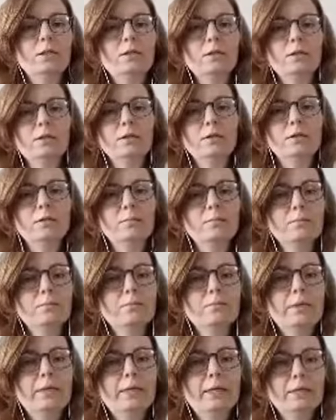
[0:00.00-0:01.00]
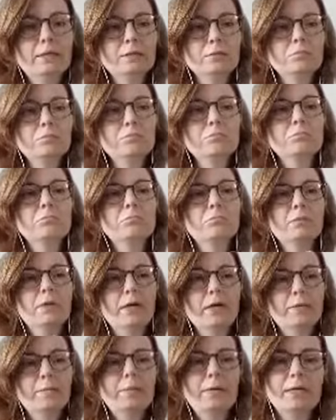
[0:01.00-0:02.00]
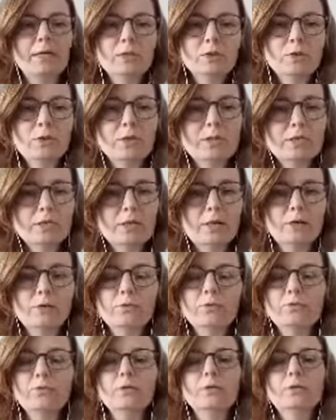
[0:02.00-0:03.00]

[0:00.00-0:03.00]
um, in admitting to yourself,